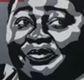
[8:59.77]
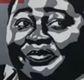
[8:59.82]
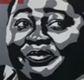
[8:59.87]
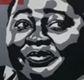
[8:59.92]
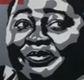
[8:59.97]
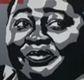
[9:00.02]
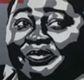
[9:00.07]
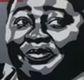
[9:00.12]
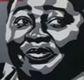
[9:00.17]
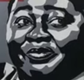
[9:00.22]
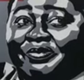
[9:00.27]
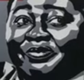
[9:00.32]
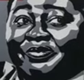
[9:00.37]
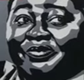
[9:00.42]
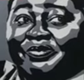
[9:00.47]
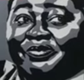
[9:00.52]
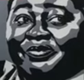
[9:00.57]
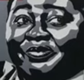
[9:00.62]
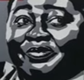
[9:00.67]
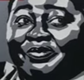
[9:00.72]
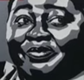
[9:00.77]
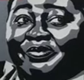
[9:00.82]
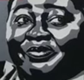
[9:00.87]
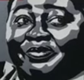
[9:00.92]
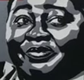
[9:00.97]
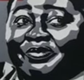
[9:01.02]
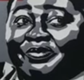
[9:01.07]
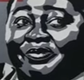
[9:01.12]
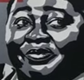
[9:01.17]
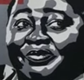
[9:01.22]
which I know has been
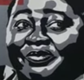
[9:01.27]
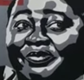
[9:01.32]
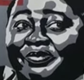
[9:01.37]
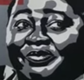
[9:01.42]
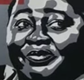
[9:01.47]
uh,